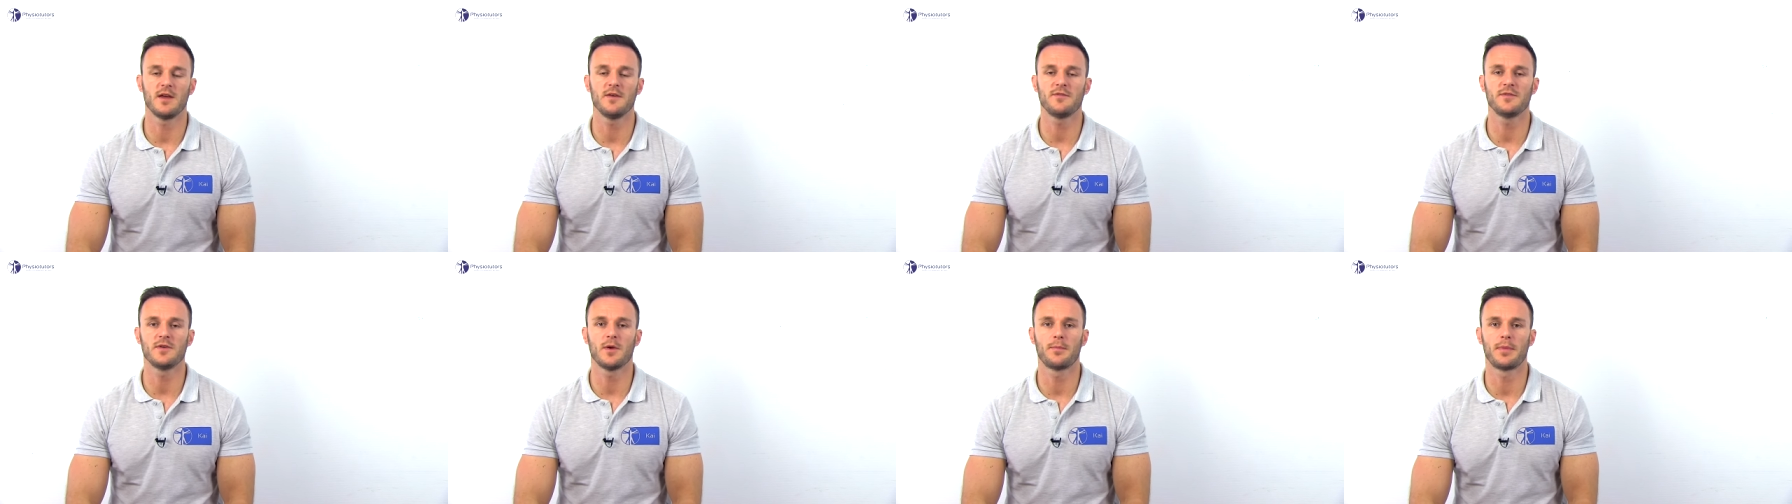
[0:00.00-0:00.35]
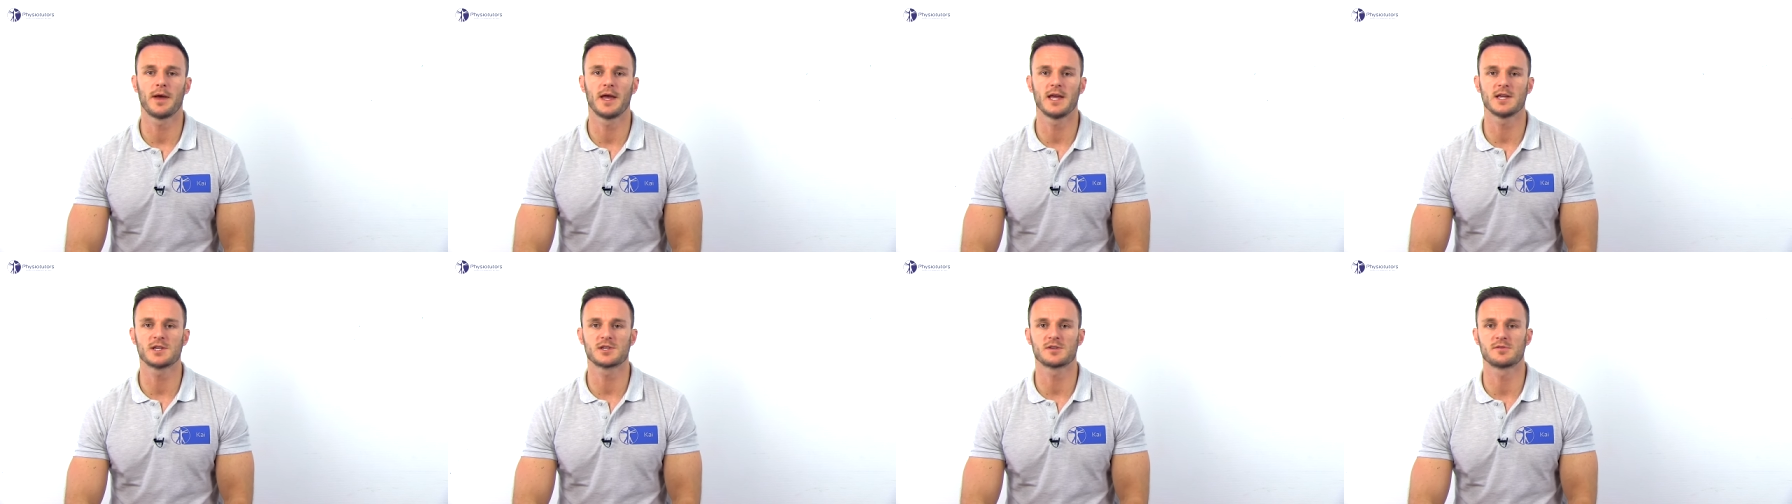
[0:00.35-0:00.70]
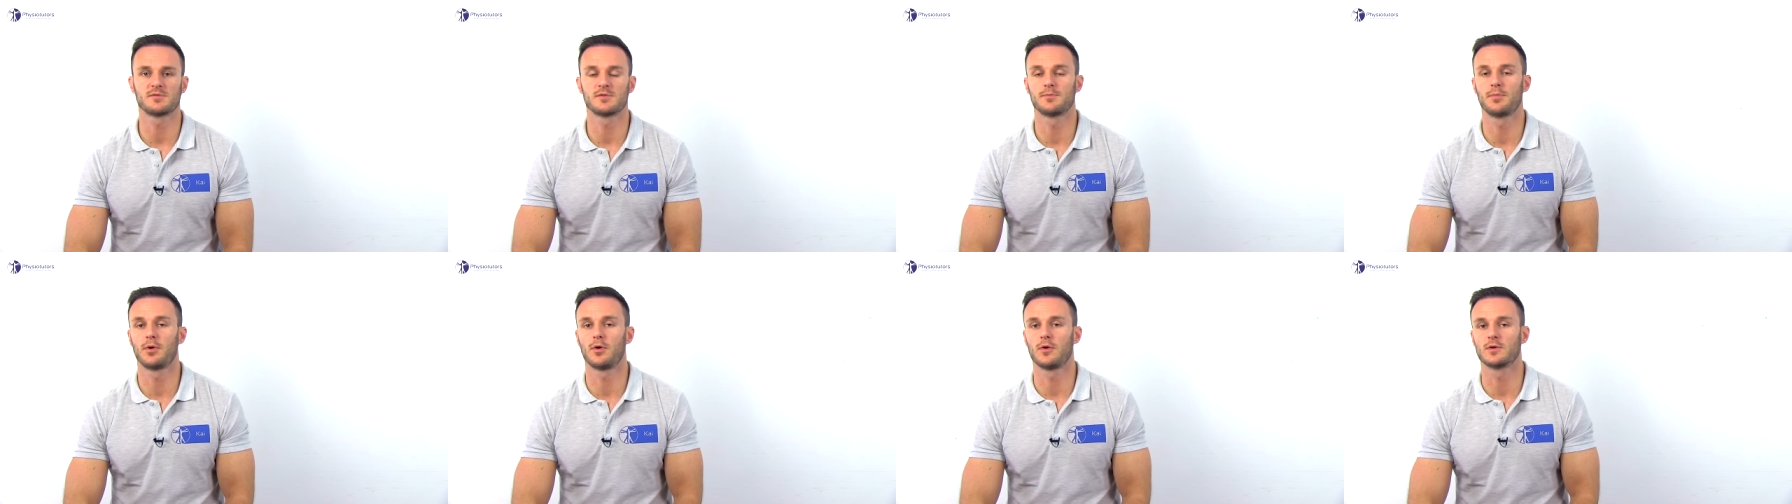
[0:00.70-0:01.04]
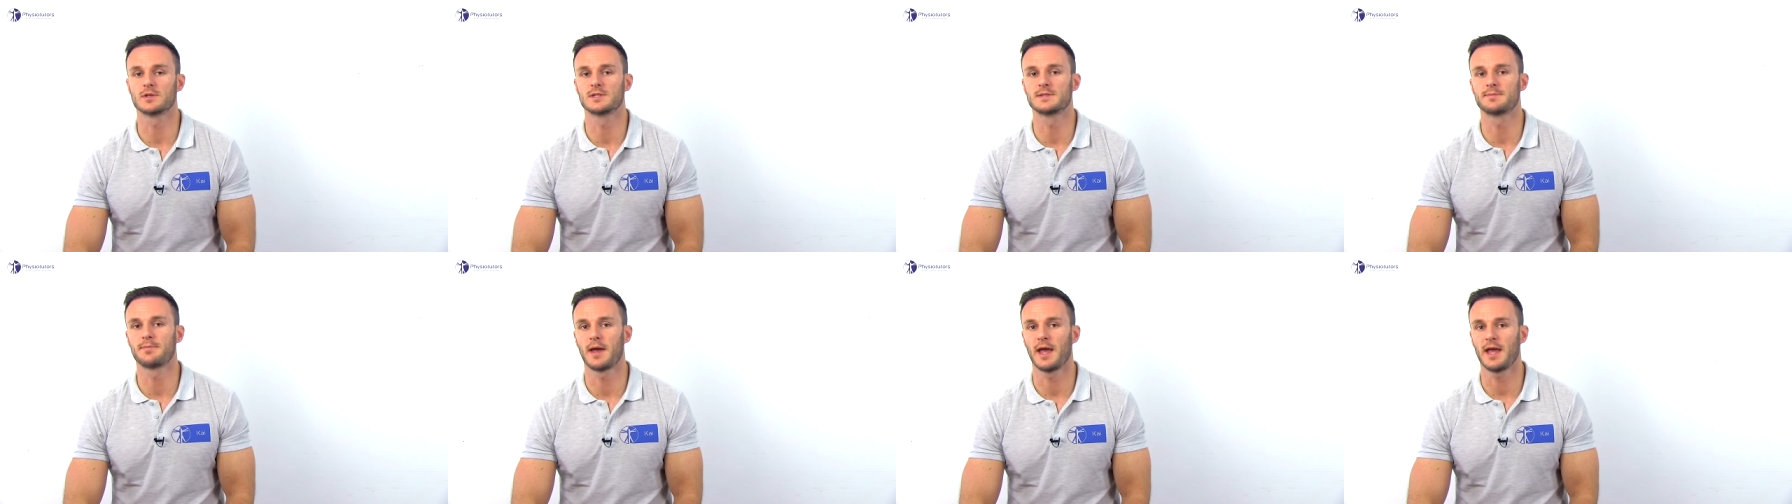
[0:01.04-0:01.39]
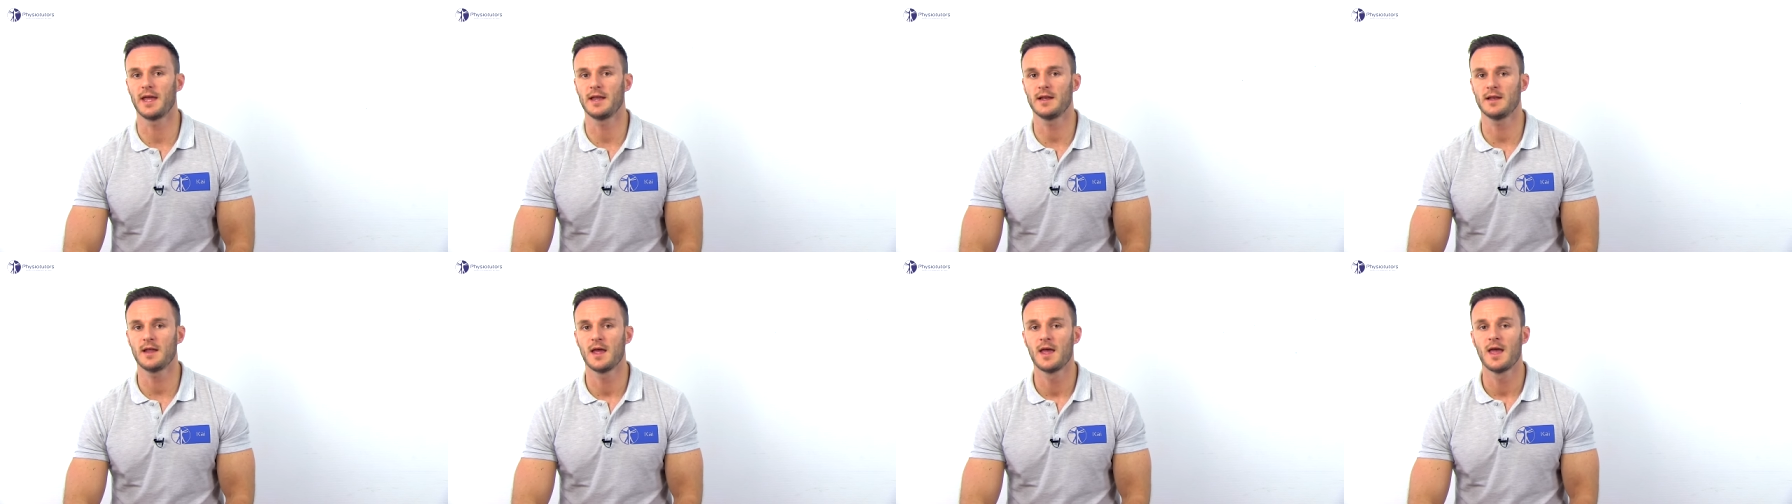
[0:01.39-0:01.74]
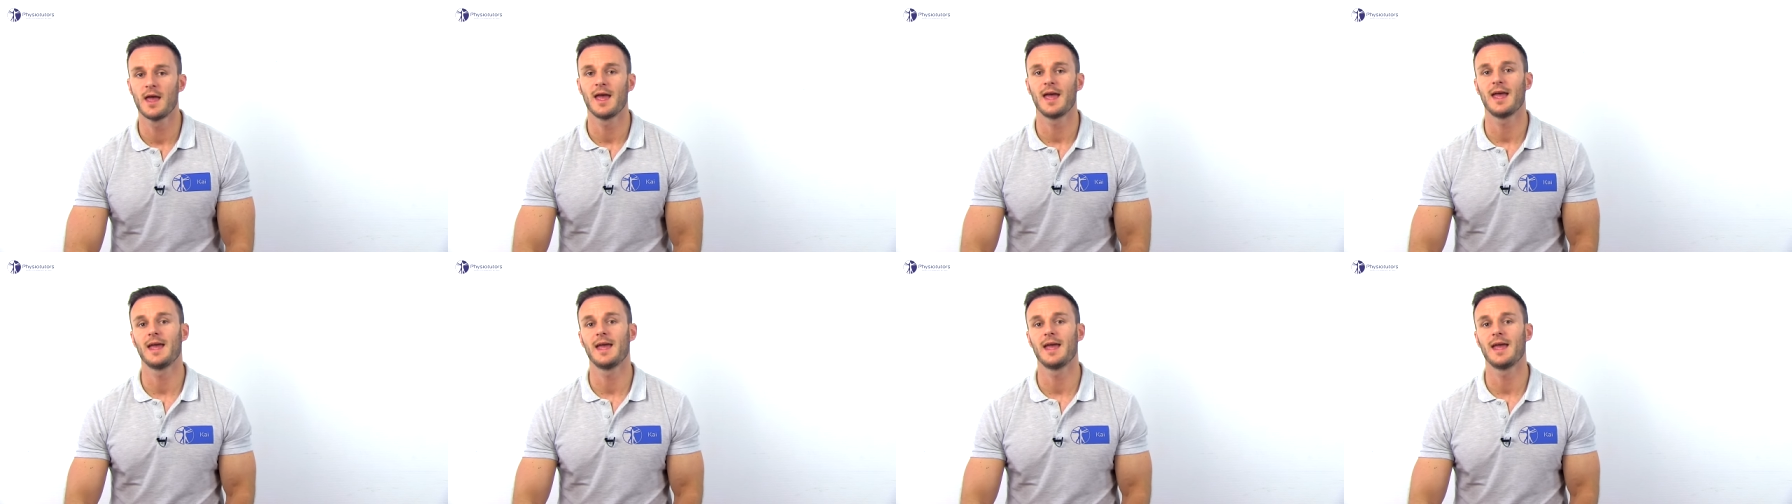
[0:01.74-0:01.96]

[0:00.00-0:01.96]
if your patient reports pain